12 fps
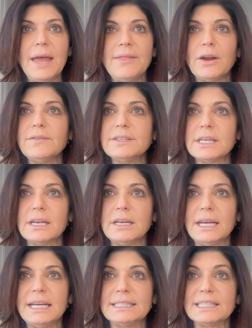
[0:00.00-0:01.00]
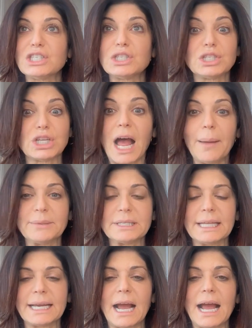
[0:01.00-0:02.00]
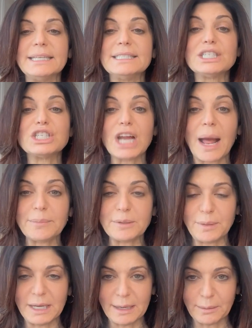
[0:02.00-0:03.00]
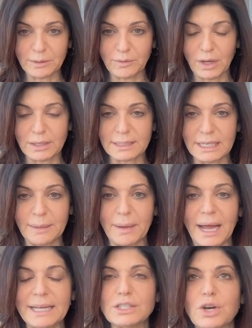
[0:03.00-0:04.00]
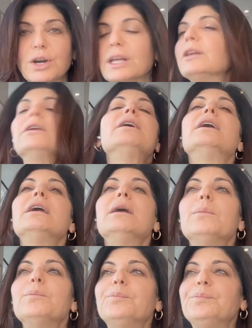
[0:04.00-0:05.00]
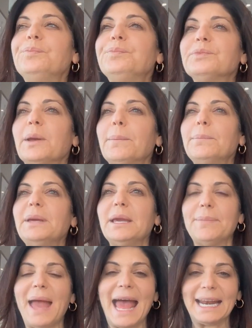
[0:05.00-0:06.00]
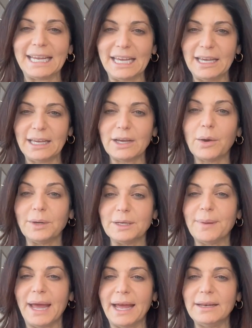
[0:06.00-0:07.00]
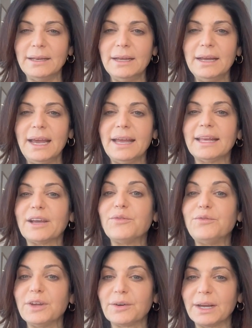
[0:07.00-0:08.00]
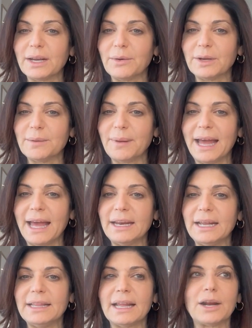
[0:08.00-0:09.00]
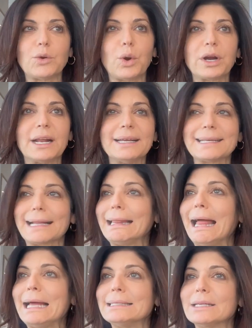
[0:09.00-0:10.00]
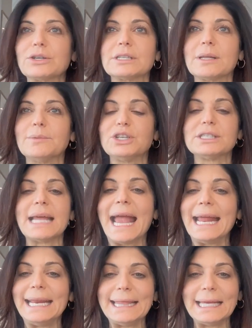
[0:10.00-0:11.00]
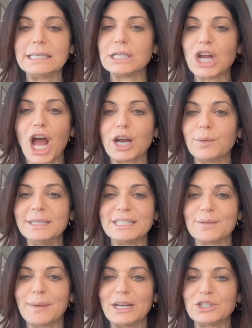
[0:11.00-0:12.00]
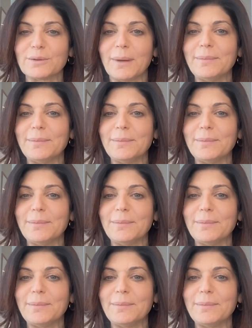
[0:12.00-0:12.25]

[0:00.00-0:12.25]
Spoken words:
And then all of a sudden it stopped. Like I stopped being able to fall asleep. I started being panicky going to bed and like fearing going to bed. And then I'd organize a closet or something, just anything to not go into the bedroom.